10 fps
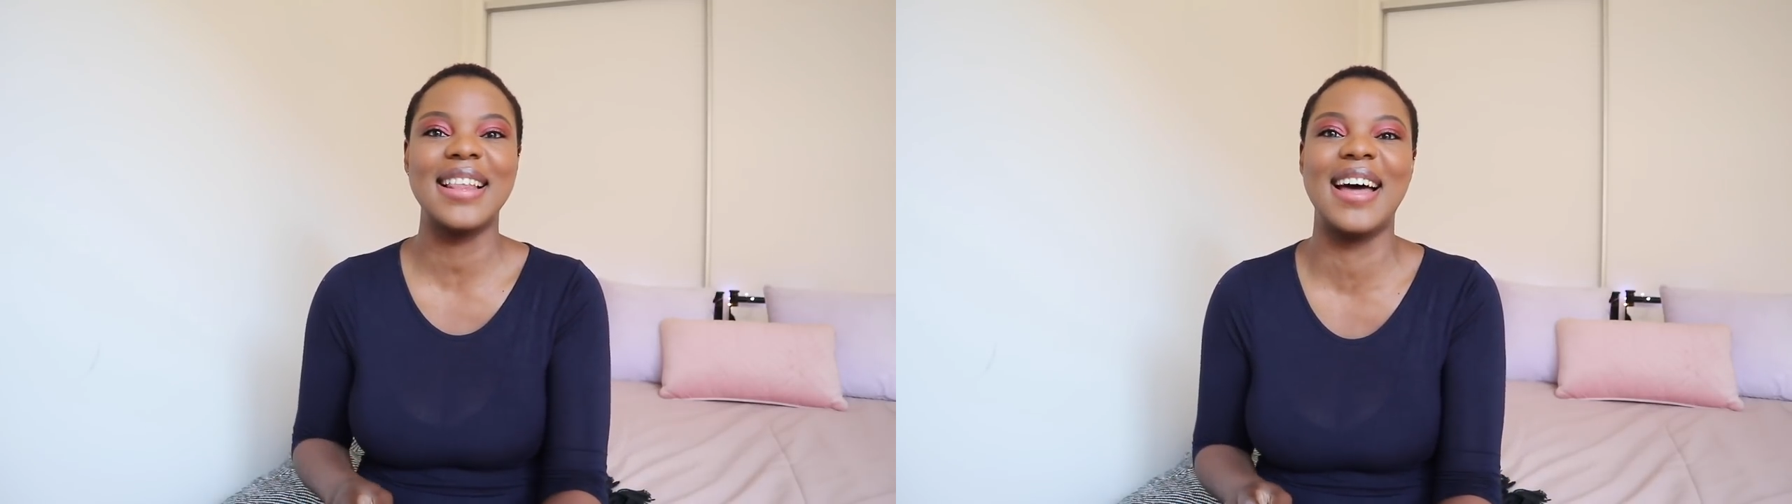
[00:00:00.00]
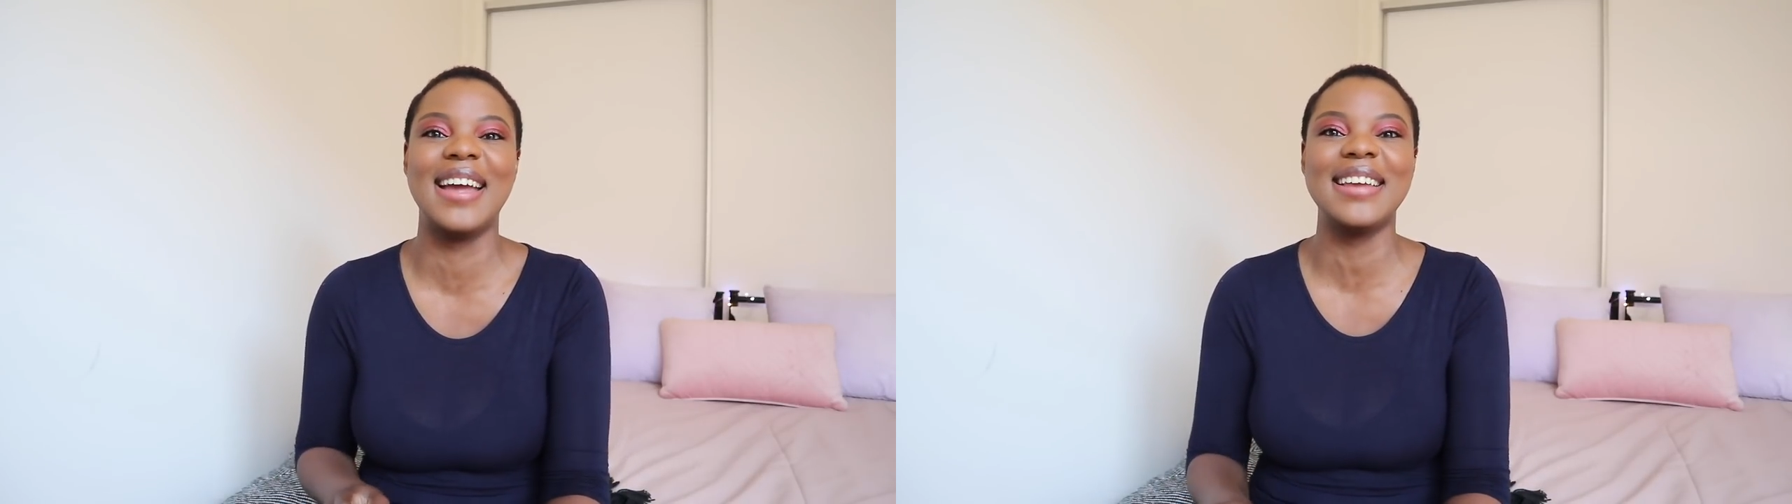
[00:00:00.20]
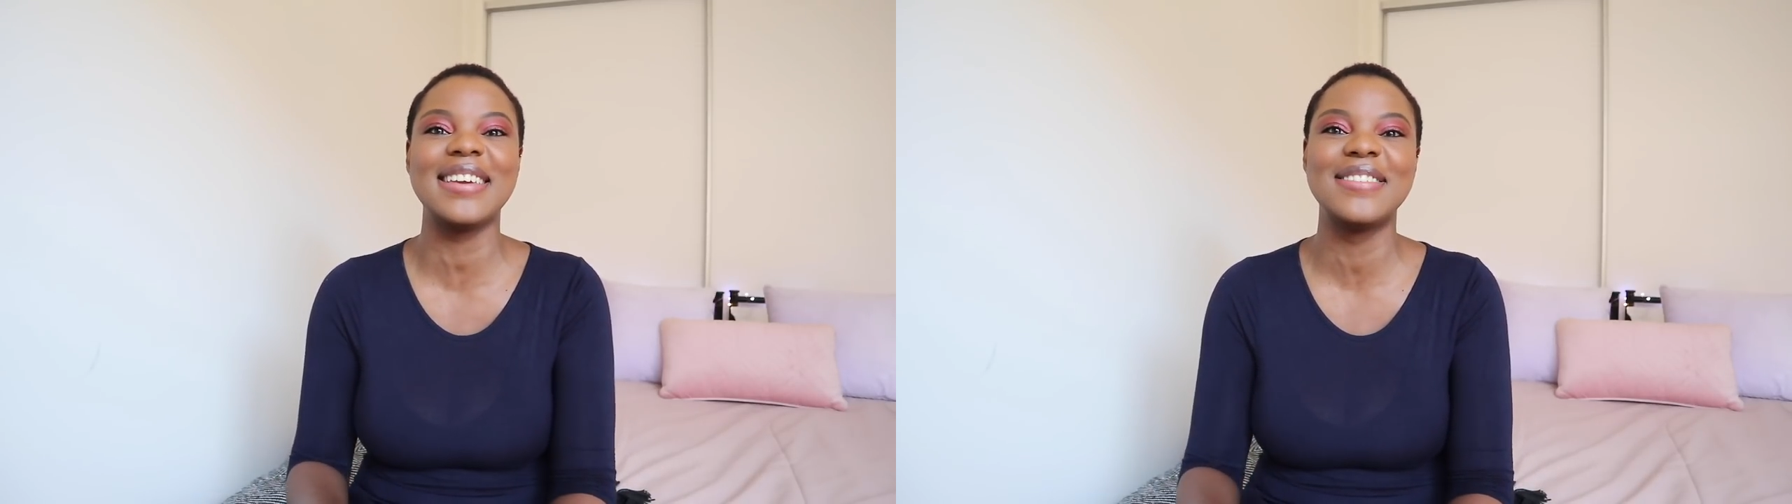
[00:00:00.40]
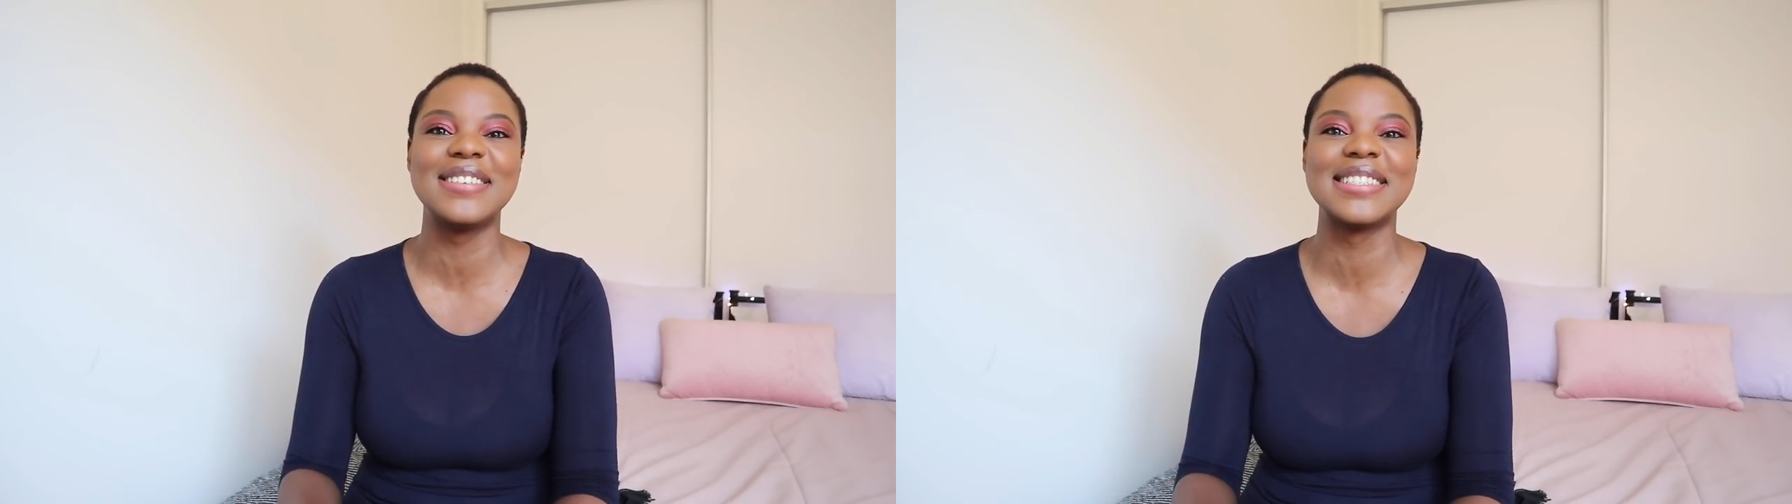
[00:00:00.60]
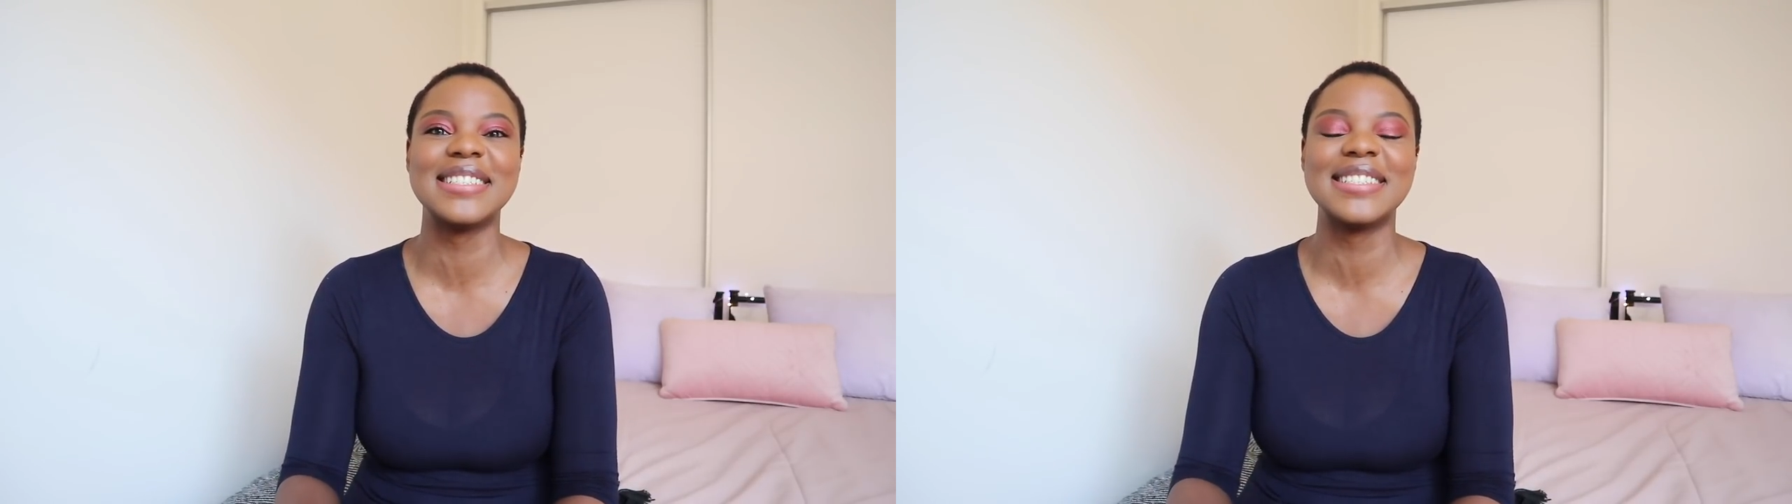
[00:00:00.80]
Like it
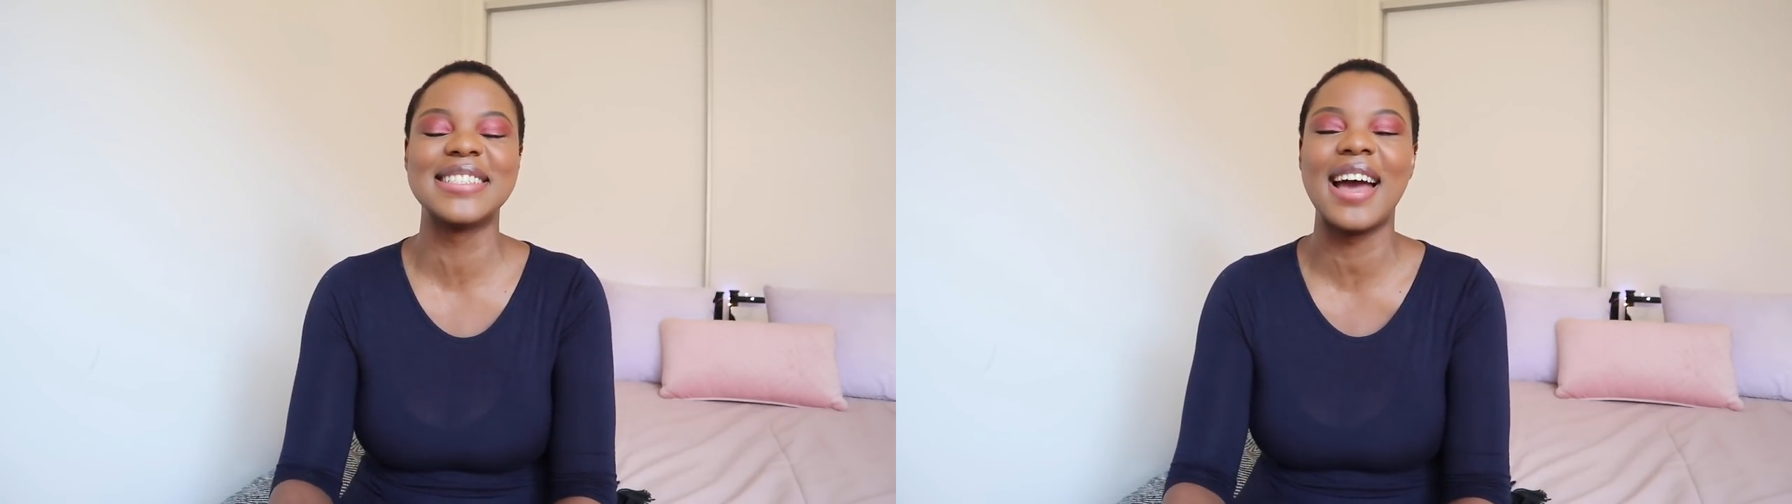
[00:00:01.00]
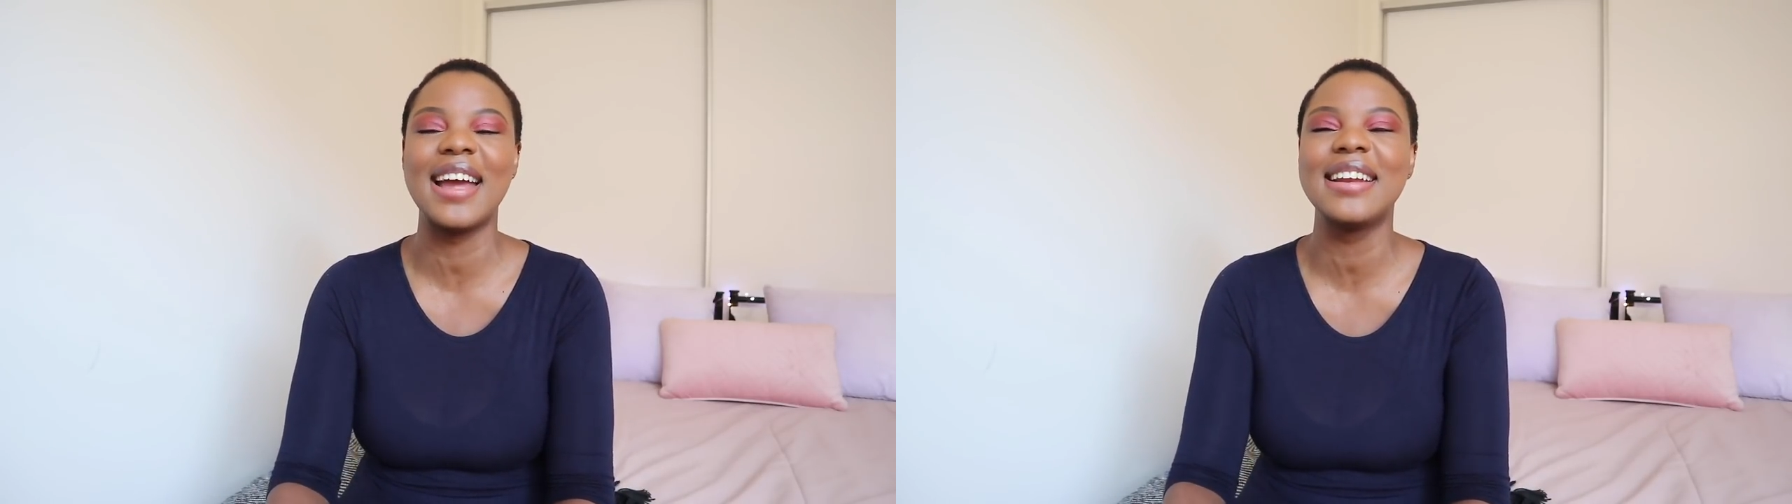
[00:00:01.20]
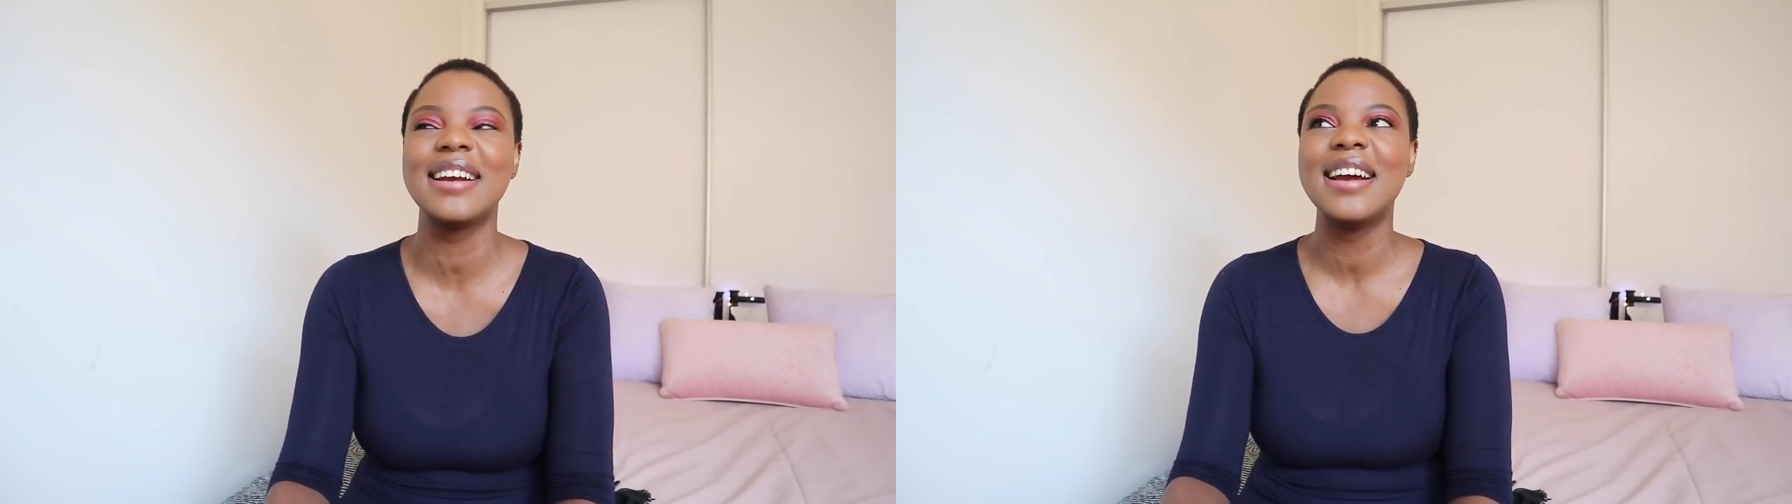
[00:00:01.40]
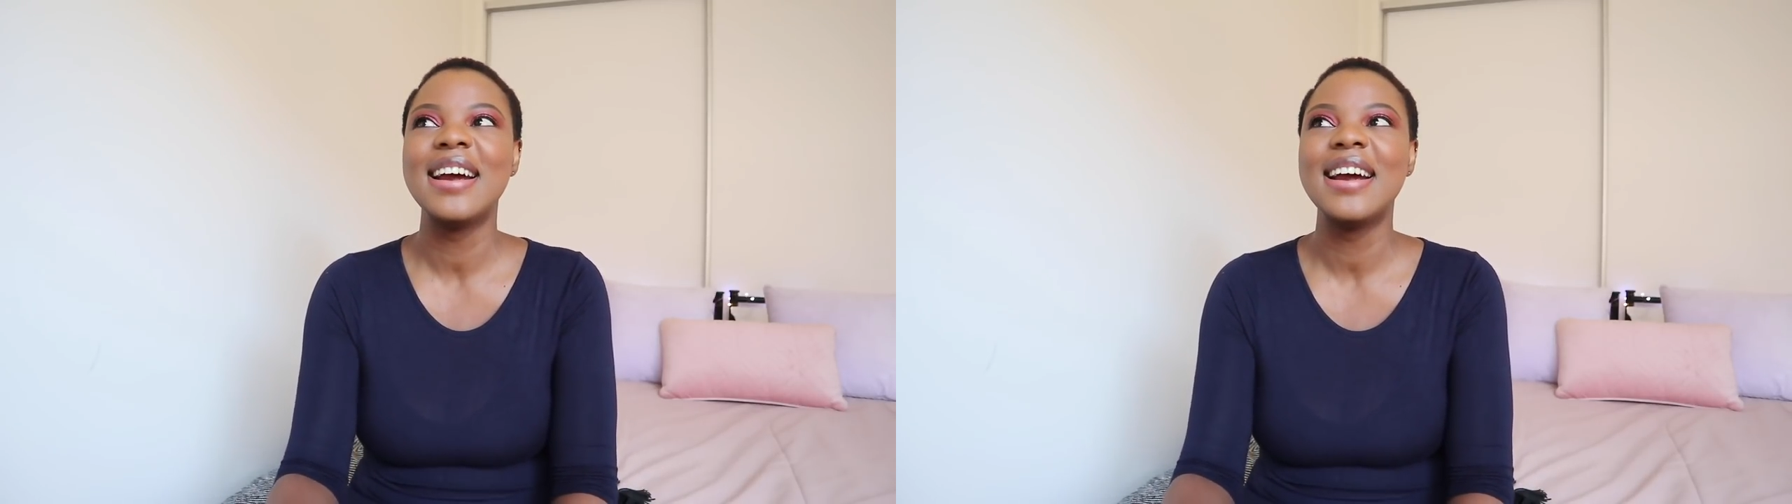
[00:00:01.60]
was insane.